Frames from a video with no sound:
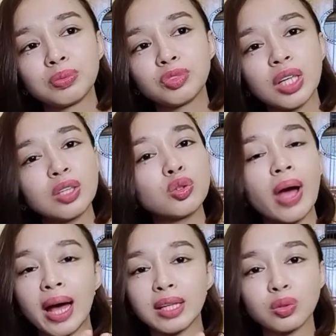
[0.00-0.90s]
trying to
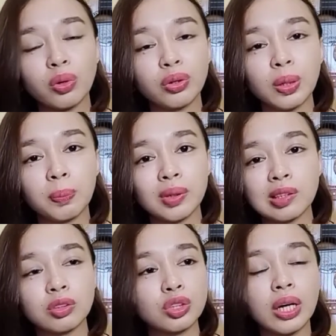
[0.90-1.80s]
ask whether the
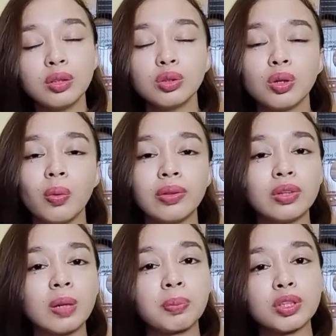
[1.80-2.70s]
person, or trying to know
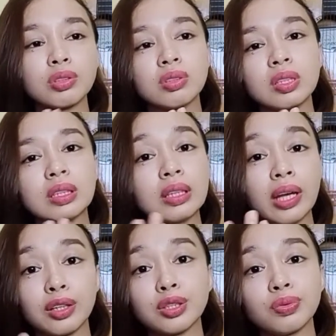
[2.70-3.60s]
whether the person still
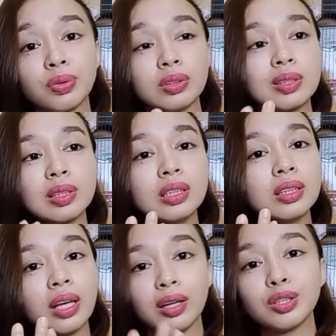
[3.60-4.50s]
cares
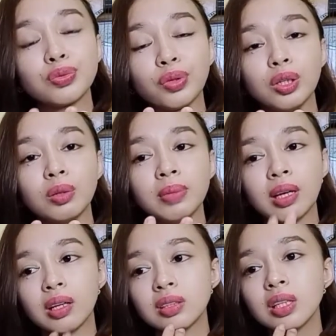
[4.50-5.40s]
for you,
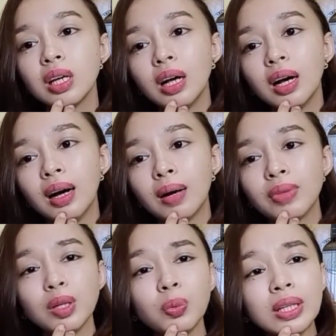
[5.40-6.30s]
because
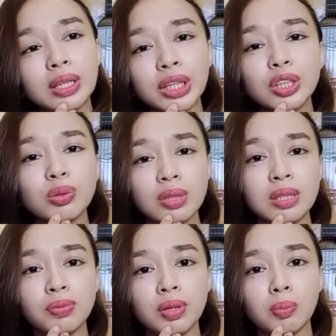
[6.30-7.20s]
that will hurt you
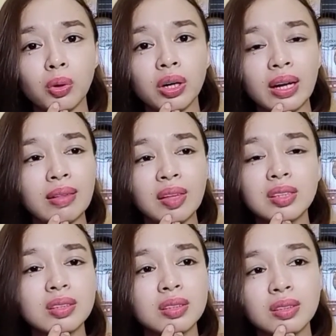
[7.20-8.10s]
even more, and
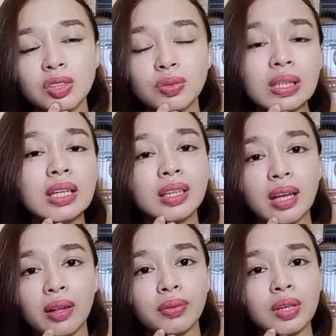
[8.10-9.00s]
that's really
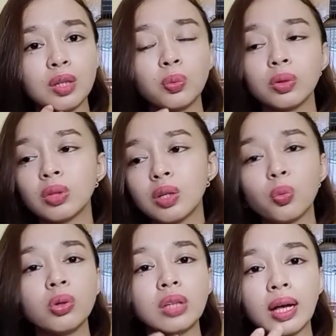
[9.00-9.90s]
unhealthy. It
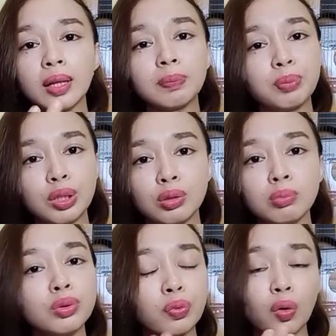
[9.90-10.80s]
won't help you
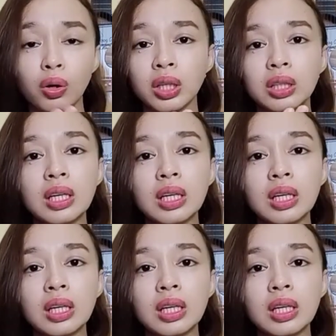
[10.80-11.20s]
move on.